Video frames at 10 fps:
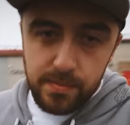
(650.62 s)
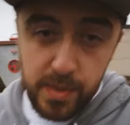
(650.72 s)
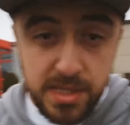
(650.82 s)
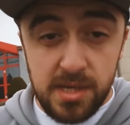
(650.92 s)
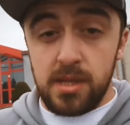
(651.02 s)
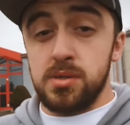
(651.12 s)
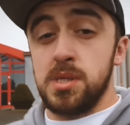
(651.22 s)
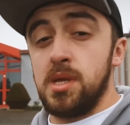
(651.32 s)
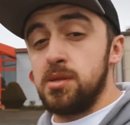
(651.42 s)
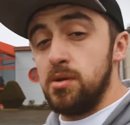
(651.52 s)
Piston Club is
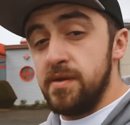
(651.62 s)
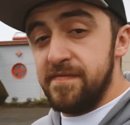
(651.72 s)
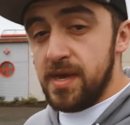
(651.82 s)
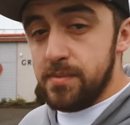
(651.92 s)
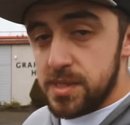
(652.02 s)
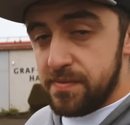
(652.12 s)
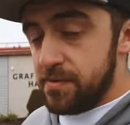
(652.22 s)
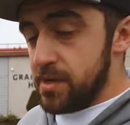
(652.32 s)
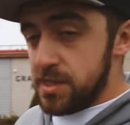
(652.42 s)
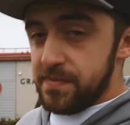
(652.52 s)
not only famous
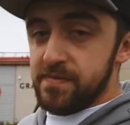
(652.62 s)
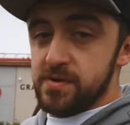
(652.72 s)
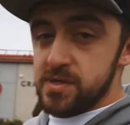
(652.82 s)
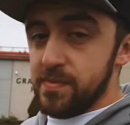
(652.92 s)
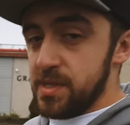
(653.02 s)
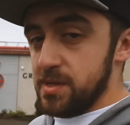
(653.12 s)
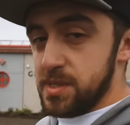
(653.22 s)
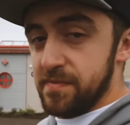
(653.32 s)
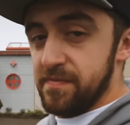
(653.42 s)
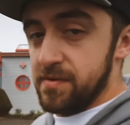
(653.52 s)
for its food, but
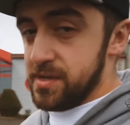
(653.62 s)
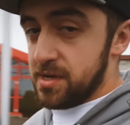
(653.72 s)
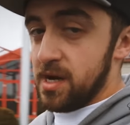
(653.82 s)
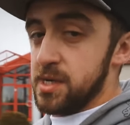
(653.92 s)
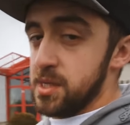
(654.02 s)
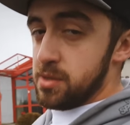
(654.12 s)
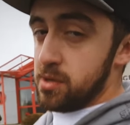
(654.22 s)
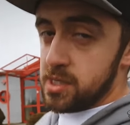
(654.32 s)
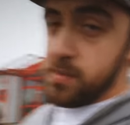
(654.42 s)
also for the cars that you can